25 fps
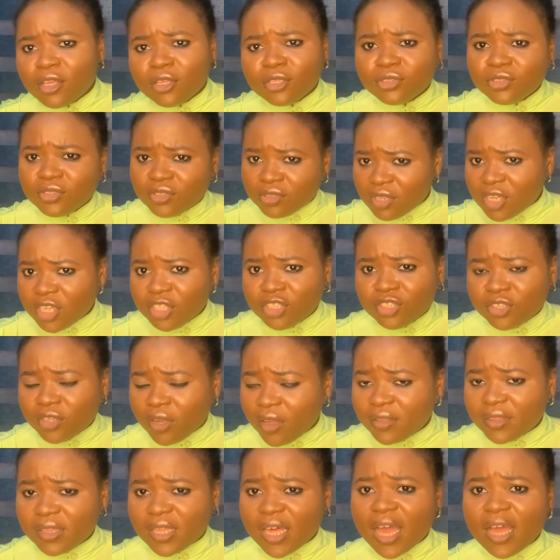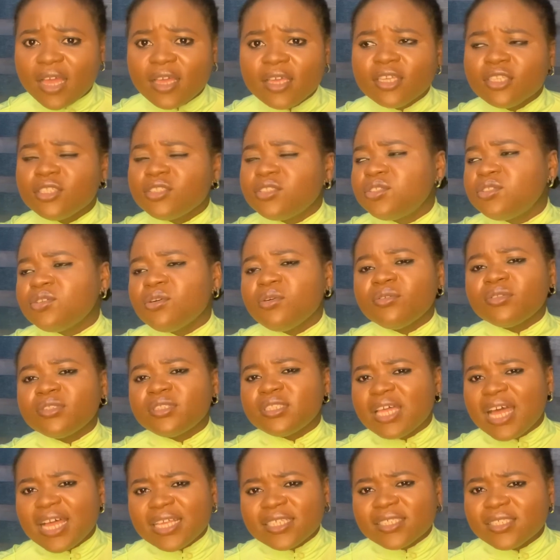to each other. So
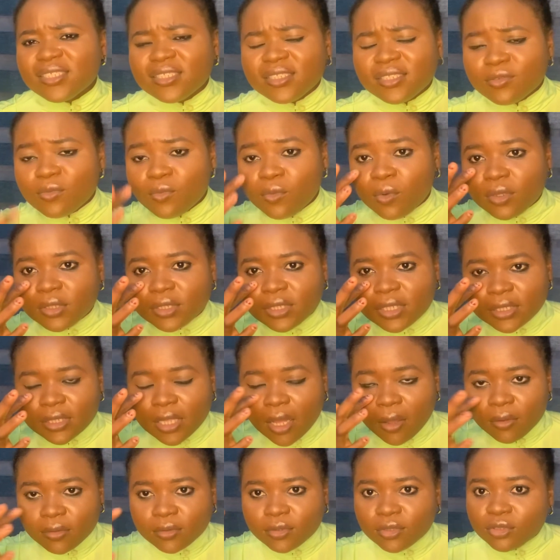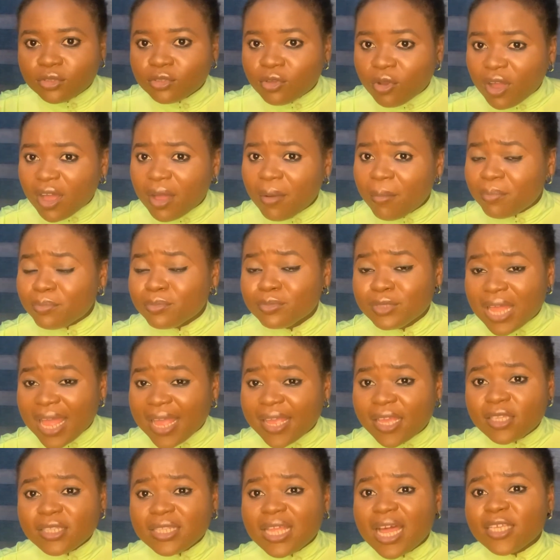that's one thing I want to talk about.
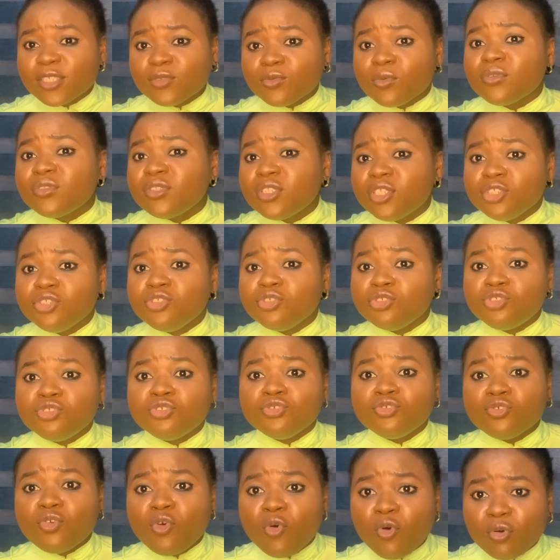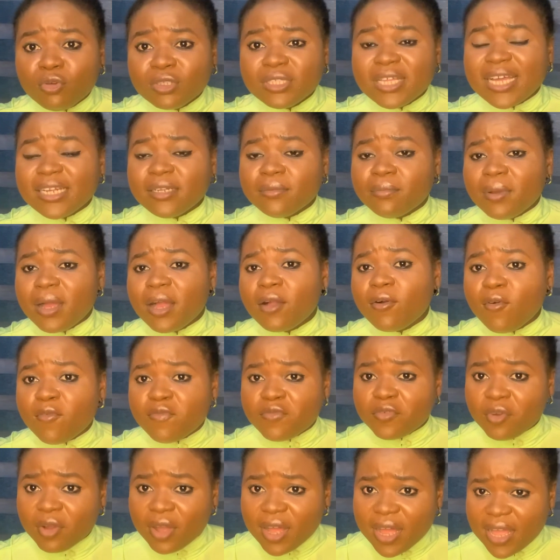Like, that's one thing you should hold at the back of
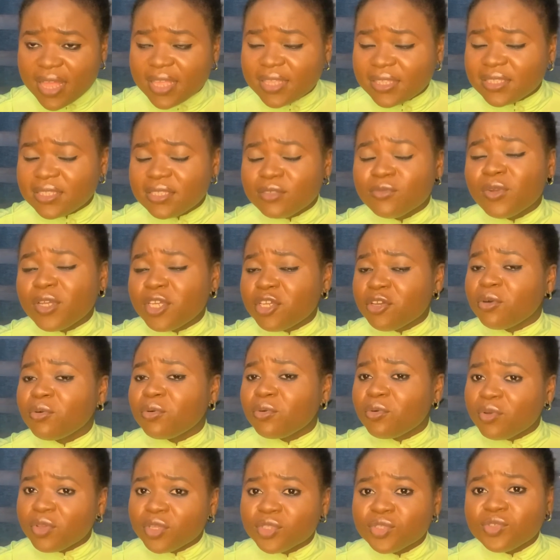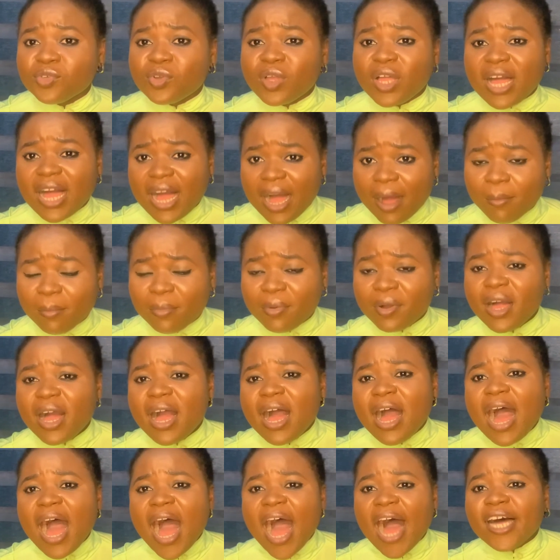your hand when you're going to camp.
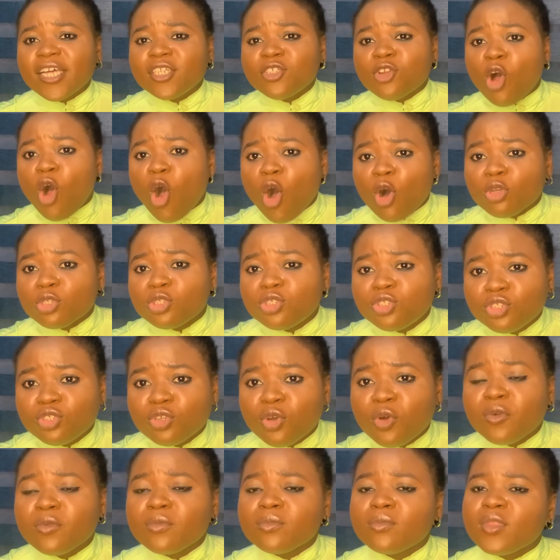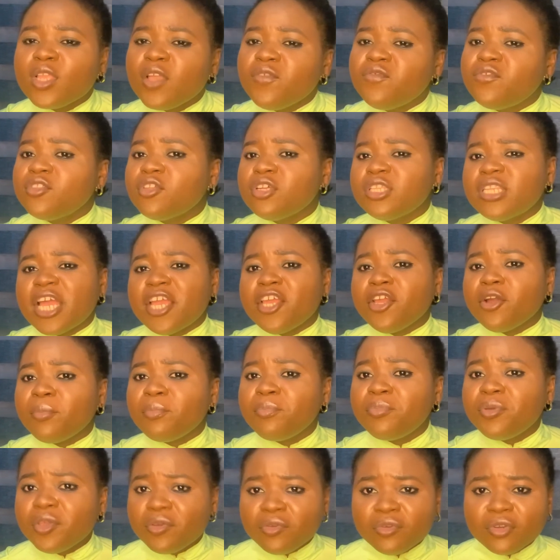And also, if you know that your
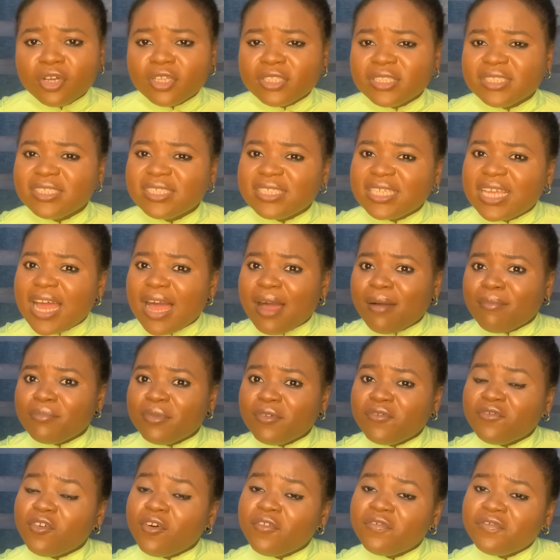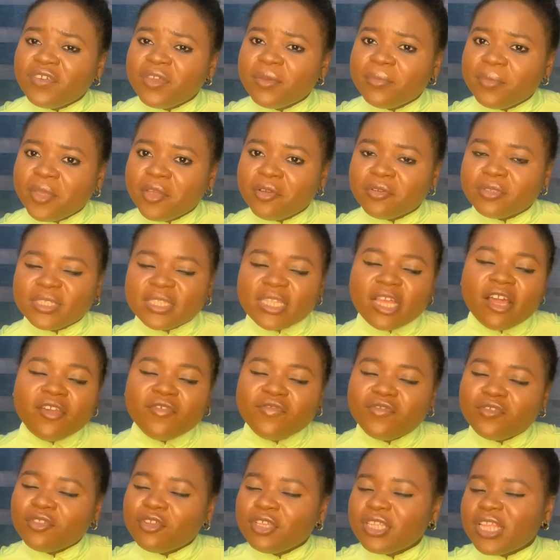period can be, for females now, if
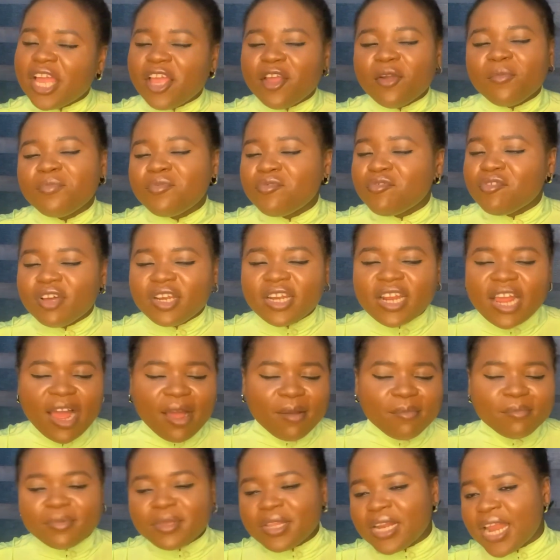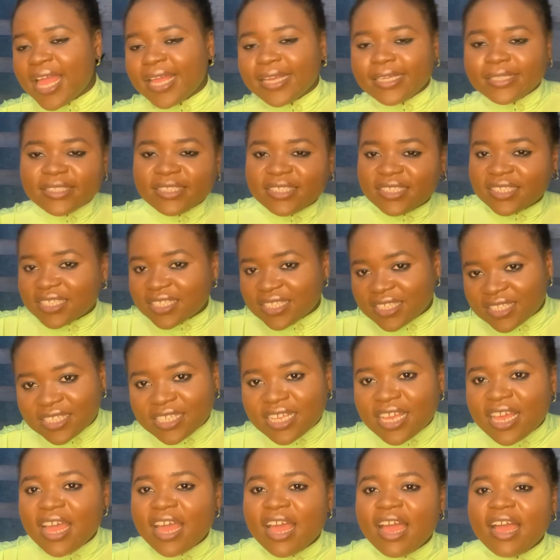you know that your period can be like this,
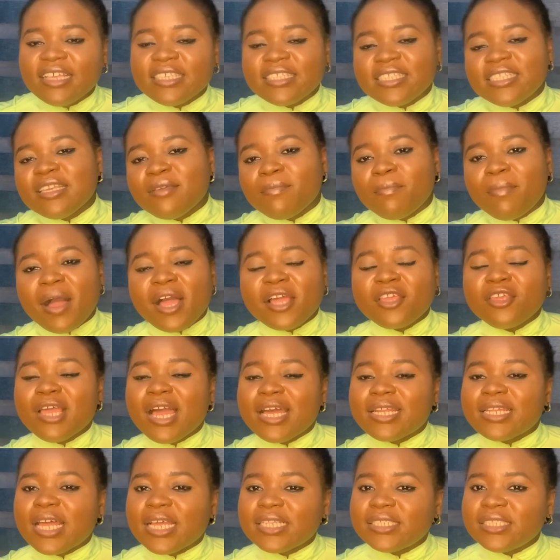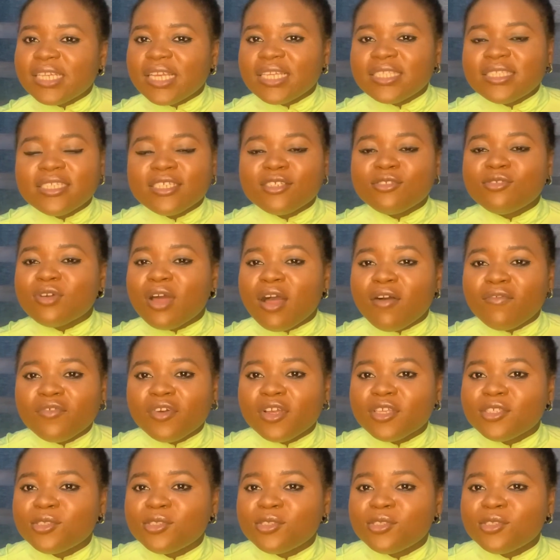see, pack your analgesic to avoid